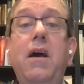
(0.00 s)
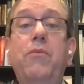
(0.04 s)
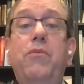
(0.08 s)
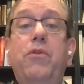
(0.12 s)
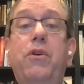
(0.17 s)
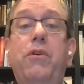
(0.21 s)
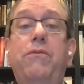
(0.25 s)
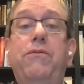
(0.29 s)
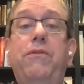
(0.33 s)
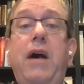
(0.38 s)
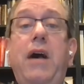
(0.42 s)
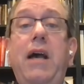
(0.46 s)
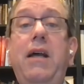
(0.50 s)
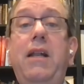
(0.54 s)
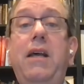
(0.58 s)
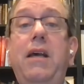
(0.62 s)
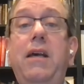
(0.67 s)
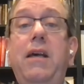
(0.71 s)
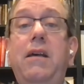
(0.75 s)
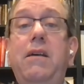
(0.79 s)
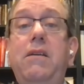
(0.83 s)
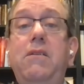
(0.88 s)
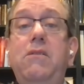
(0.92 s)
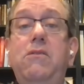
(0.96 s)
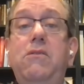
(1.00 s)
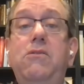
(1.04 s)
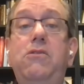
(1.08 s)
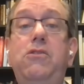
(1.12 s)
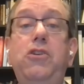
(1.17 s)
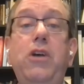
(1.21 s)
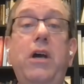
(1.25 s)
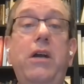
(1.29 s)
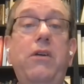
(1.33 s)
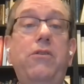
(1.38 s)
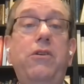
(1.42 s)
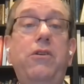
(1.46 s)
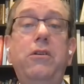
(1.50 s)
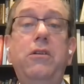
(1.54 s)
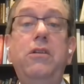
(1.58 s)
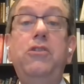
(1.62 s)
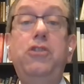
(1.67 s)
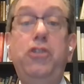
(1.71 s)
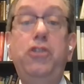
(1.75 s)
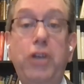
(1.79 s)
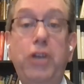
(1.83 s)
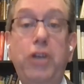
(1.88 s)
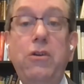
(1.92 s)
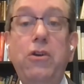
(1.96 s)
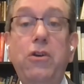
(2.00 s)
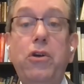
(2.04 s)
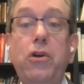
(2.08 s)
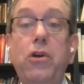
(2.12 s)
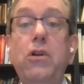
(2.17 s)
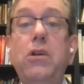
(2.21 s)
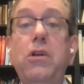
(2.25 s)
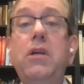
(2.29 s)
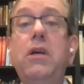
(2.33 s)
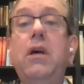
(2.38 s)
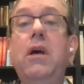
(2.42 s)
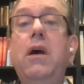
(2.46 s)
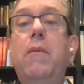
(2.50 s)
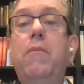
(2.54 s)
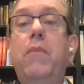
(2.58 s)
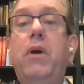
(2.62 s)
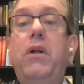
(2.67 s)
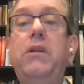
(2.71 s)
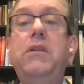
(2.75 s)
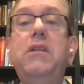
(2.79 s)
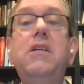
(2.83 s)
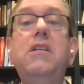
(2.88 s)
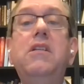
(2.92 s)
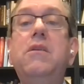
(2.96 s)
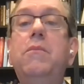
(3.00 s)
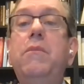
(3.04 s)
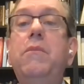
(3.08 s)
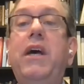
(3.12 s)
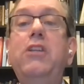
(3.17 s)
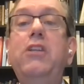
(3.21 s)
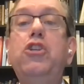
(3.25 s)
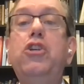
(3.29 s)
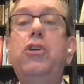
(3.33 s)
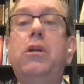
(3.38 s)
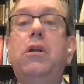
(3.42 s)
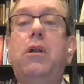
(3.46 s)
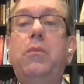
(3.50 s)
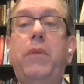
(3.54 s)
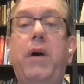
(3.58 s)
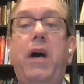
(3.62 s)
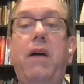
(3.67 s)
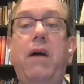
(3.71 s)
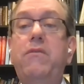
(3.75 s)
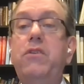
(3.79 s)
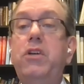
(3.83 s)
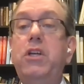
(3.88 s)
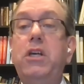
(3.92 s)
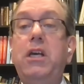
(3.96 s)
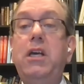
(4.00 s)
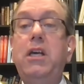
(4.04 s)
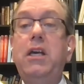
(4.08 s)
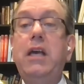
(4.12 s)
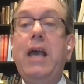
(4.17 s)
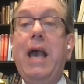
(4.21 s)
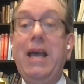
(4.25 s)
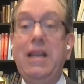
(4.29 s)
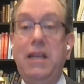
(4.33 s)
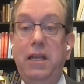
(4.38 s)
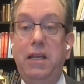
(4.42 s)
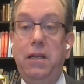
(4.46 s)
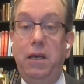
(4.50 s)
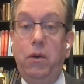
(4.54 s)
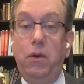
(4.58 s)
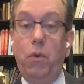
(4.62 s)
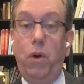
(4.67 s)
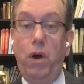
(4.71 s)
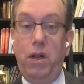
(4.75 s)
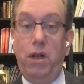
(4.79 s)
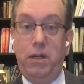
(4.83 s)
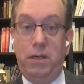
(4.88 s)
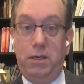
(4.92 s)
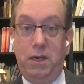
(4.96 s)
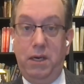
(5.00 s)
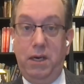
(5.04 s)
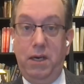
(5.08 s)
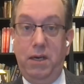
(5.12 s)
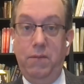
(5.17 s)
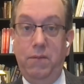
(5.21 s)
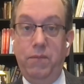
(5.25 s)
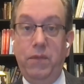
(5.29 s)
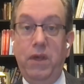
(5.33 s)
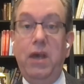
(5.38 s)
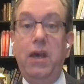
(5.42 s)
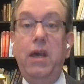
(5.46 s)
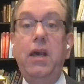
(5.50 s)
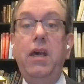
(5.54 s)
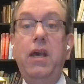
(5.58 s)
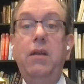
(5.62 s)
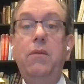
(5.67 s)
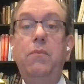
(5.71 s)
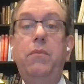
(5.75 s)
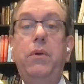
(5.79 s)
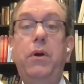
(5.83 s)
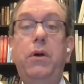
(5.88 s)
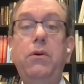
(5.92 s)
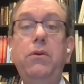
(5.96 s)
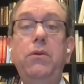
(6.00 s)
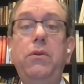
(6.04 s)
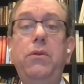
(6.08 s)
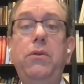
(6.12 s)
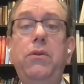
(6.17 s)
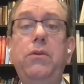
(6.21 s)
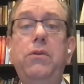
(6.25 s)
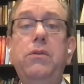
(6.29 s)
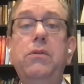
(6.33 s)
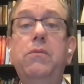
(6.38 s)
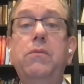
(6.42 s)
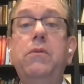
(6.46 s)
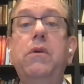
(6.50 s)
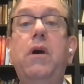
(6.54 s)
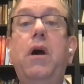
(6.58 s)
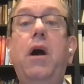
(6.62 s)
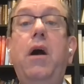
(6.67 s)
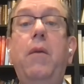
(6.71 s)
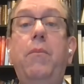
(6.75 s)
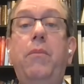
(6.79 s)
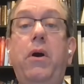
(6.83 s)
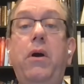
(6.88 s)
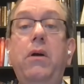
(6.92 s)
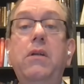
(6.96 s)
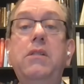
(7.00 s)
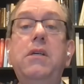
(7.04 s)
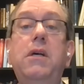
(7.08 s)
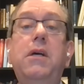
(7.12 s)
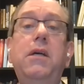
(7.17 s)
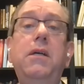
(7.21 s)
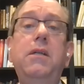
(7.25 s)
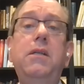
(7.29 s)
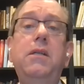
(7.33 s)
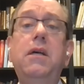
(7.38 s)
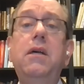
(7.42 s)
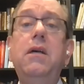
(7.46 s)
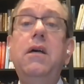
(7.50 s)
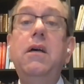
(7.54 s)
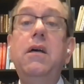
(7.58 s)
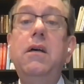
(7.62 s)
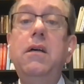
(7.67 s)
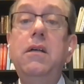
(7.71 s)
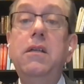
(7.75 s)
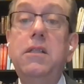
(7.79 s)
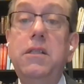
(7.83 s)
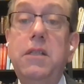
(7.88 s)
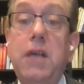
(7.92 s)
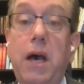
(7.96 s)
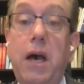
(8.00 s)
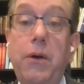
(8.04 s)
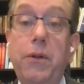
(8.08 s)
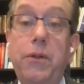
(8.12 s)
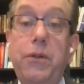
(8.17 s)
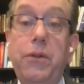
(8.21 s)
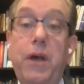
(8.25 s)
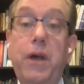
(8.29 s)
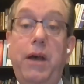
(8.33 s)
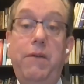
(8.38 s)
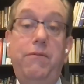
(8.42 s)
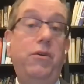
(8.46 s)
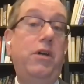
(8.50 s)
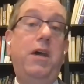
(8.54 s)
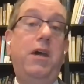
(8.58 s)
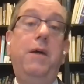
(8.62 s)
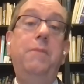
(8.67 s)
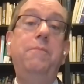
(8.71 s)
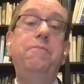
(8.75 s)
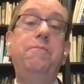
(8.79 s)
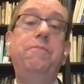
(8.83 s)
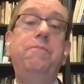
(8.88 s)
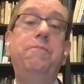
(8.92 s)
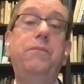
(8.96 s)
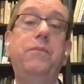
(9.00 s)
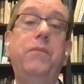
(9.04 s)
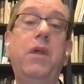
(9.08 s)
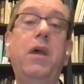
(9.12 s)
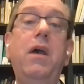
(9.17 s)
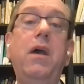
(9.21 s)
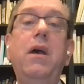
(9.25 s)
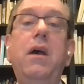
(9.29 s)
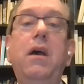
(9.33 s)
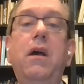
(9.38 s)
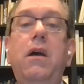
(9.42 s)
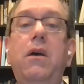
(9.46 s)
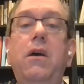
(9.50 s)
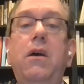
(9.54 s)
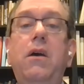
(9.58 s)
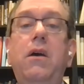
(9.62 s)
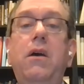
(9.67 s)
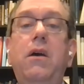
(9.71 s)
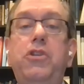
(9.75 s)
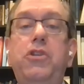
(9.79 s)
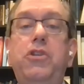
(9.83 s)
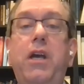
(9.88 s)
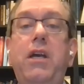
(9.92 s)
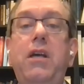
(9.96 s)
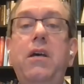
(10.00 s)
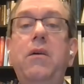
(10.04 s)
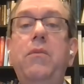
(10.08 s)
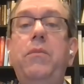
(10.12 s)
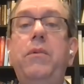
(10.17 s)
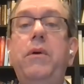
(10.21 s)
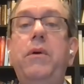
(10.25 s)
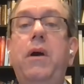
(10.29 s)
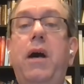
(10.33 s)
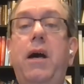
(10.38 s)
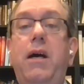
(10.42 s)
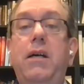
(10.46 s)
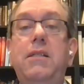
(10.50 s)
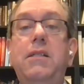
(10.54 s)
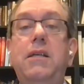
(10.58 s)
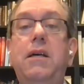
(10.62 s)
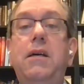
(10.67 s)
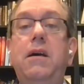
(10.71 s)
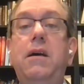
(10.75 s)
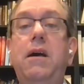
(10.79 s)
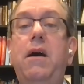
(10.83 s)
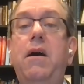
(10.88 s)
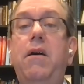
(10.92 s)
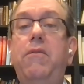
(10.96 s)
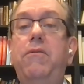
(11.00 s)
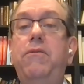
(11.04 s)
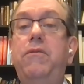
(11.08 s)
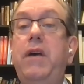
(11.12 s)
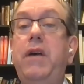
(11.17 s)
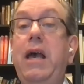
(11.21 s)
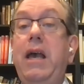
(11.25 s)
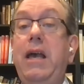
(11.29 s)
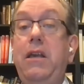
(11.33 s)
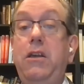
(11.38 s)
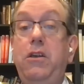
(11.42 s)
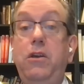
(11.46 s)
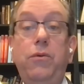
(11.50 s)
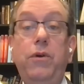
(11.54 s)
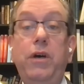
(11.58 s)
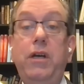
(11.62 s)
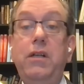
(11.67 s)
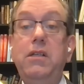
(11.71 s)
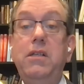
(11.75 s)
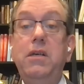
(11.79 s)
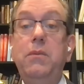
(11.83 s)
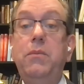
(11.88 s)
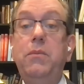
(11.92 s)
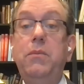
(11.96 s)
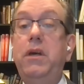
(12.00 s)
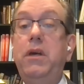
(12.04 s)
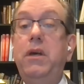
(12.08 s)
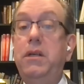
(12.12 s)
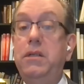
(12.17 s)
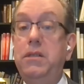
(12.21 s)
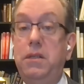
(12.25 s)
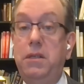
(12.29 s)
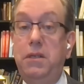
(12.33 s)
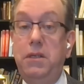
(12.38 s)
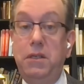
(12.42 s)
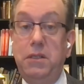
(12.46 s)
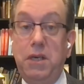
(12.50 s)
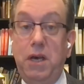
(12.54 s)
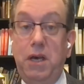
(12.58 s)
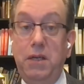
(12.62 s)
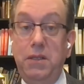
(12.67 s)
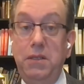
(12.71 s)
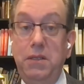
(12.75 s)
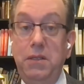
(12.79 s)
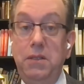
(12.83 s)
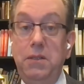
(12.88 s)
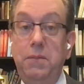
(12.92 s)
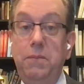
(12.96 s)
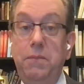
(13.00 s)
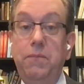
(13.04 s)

Profiling Gener Gendered Multidimensional Poverty and Inequality in Post-Apartheid South Africa with Jacob Asa of UNDP as a discussant.